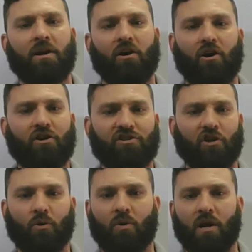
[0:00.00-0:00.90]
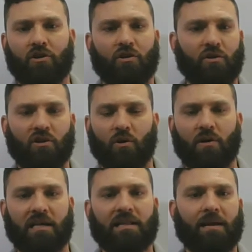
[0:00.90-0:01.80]
Also,
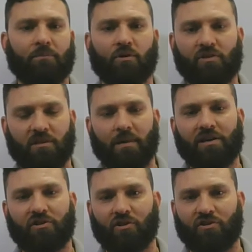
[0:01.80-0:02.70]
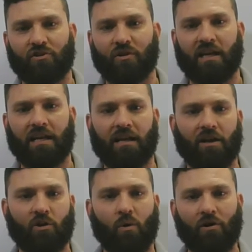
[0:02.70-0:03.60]
in them 2 semesters, you'll get a
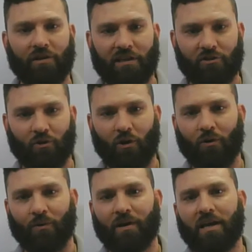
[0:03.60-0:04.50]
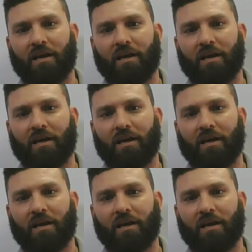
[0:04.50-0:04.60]
quality control